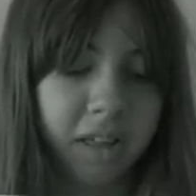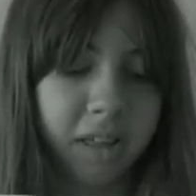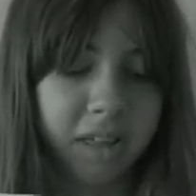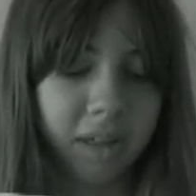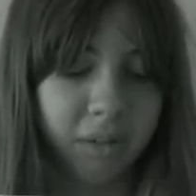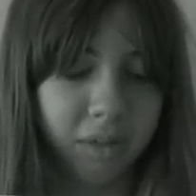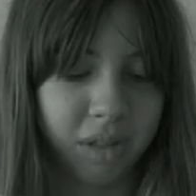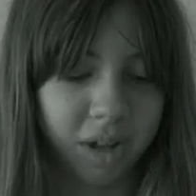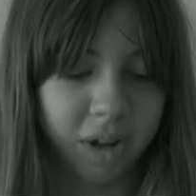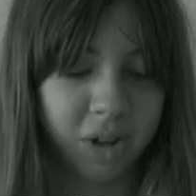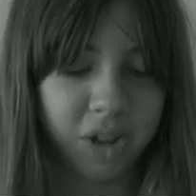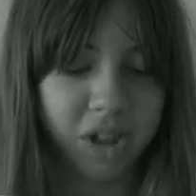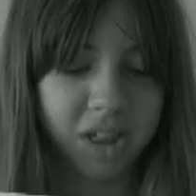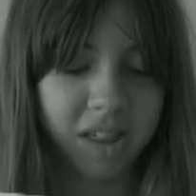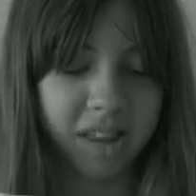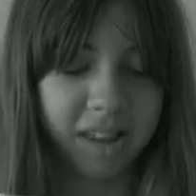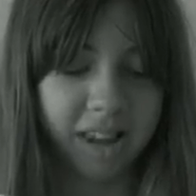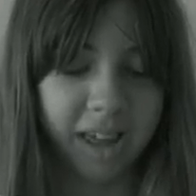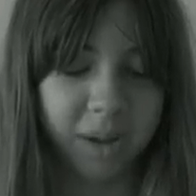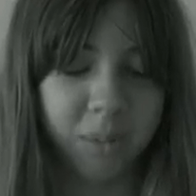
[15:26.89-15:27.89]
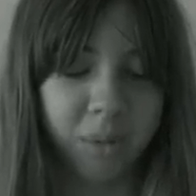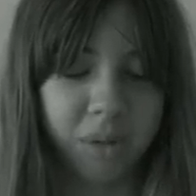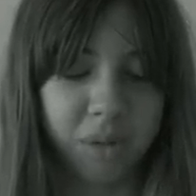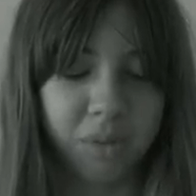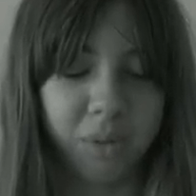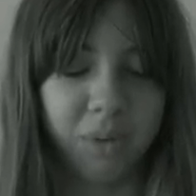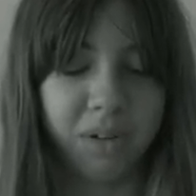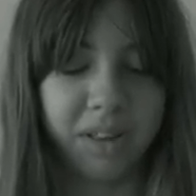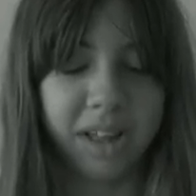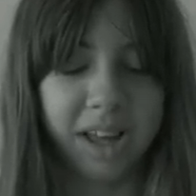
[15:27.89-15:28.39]
everybody
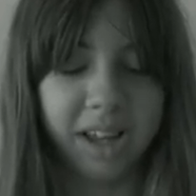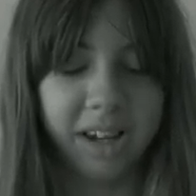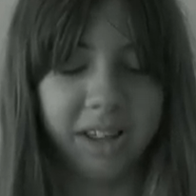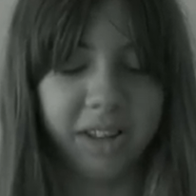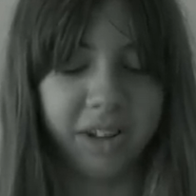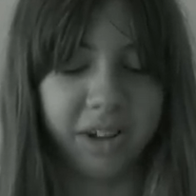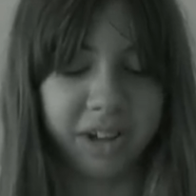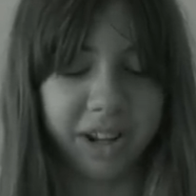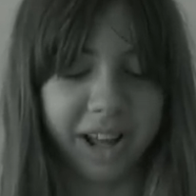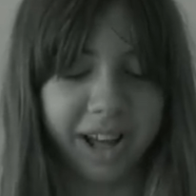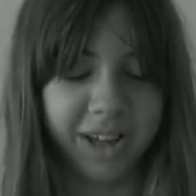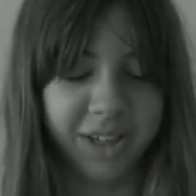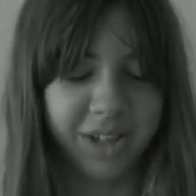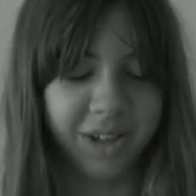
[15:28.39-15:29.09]
is not